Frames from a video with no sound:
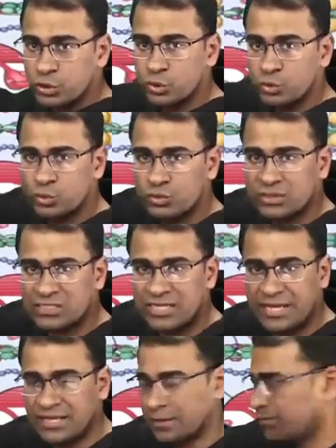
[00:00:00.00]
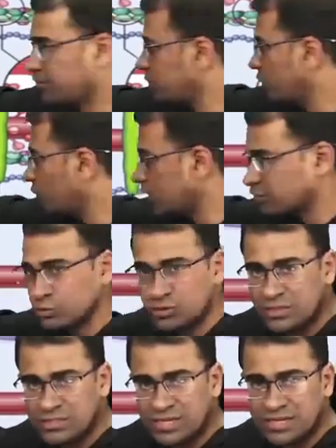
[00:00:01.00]
to this area, okay, to
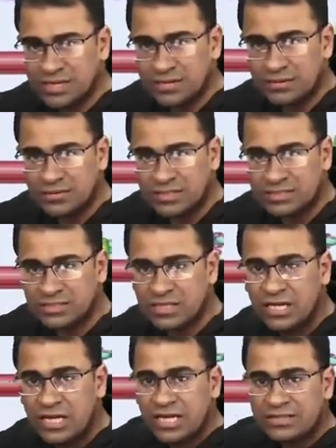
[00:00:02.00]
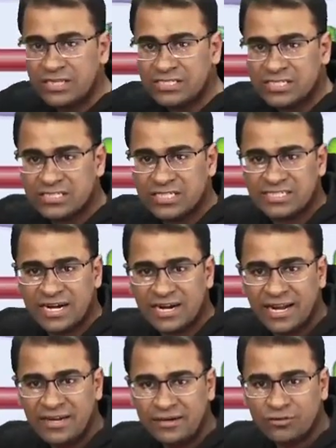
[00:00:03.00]
this area, this, this is a Z
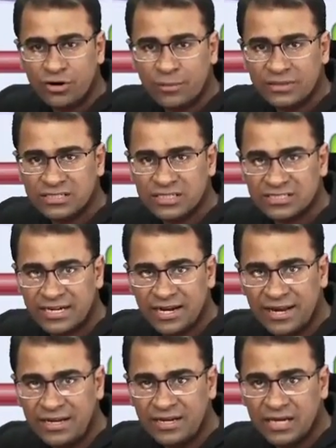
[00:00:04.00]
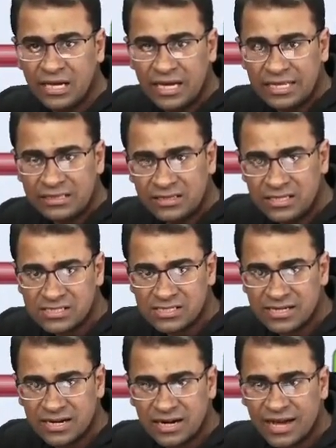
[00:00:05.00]
line, remember this is a Z line, this is
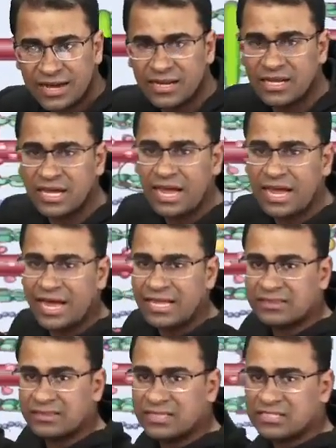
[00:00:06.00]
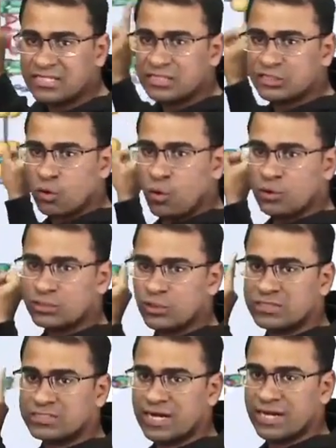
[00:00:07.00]
a Z line and this is
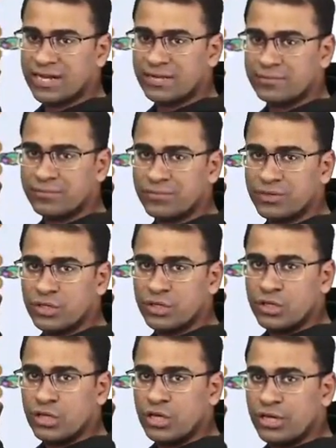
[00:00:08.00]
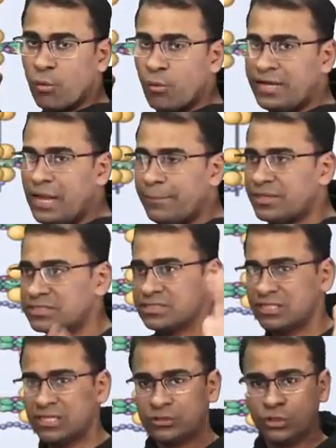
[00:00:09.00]
also a Z line. Now what
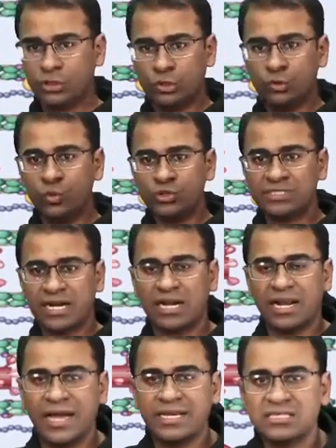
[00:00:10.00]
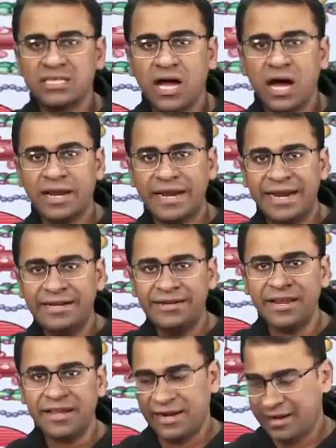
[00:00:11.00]
happens, the two Z lines are
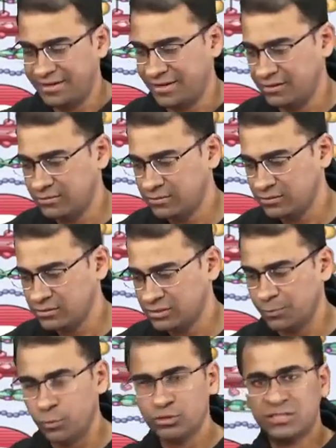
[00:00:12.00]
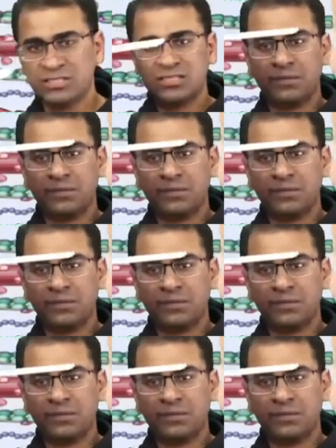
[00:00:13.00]
interconnected. Suppose this